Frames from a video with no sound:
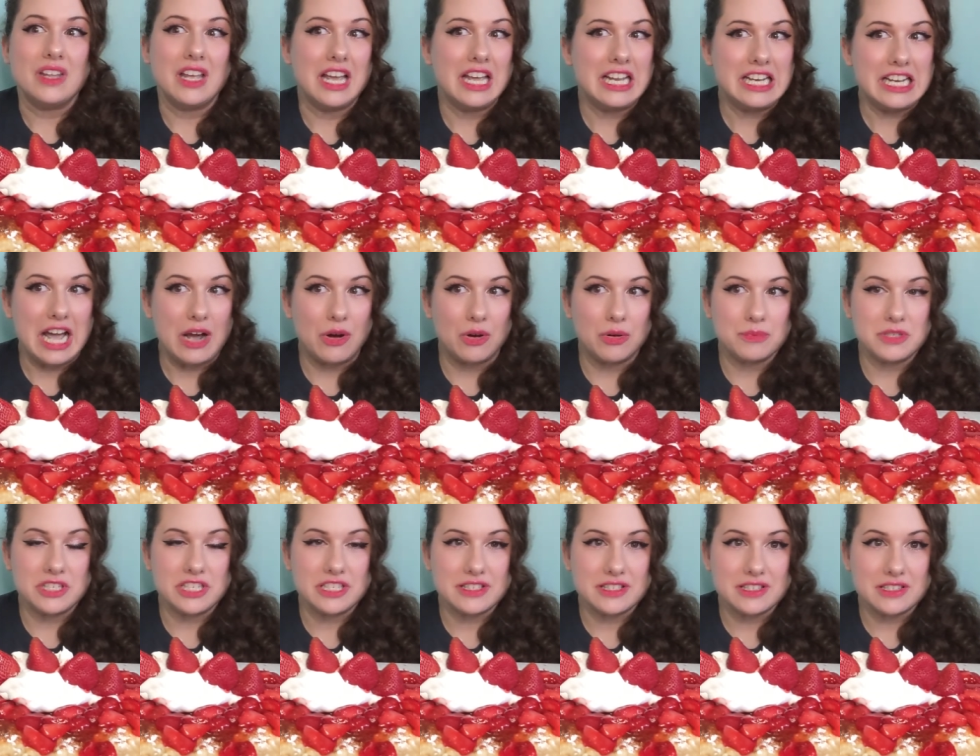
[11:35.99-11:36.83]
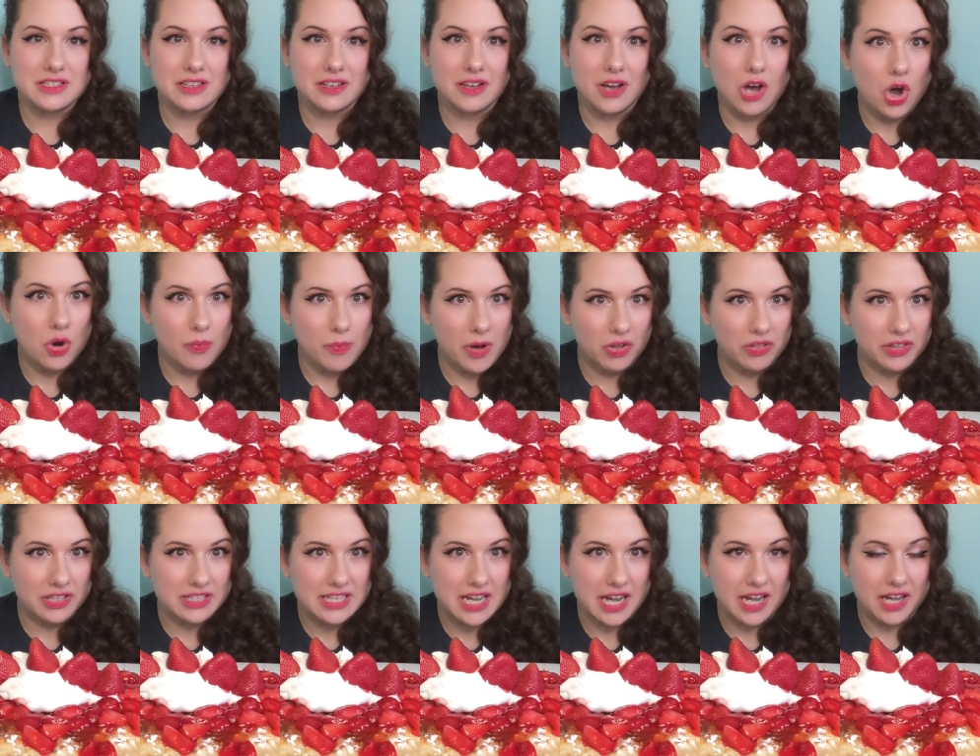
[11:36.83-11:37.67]
and now I'm just home all
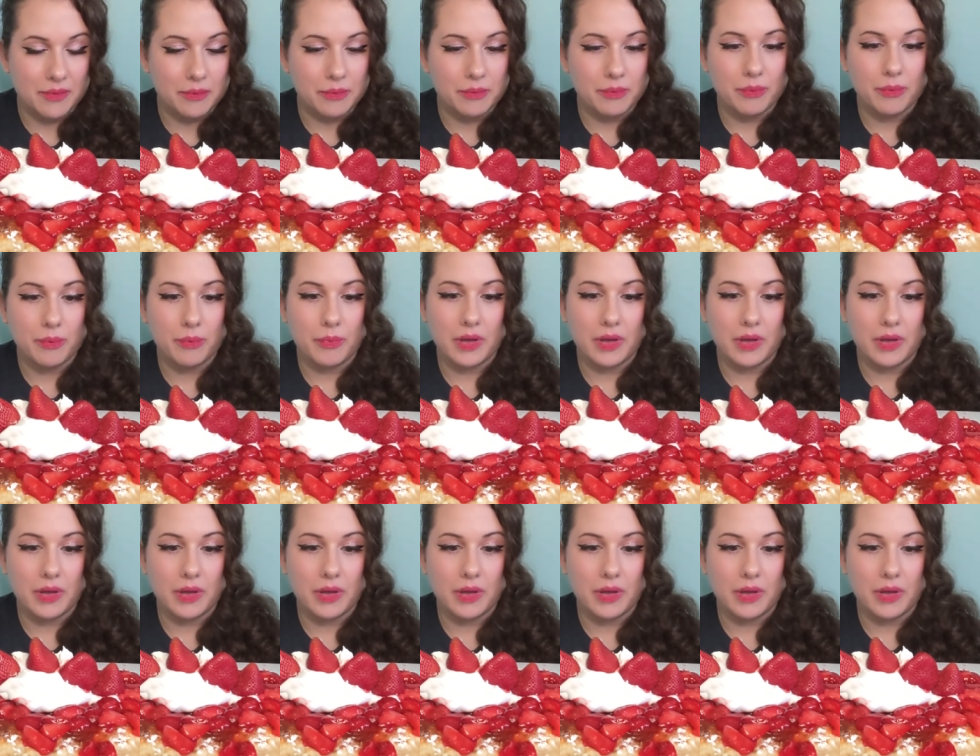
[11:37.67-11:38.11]
the time.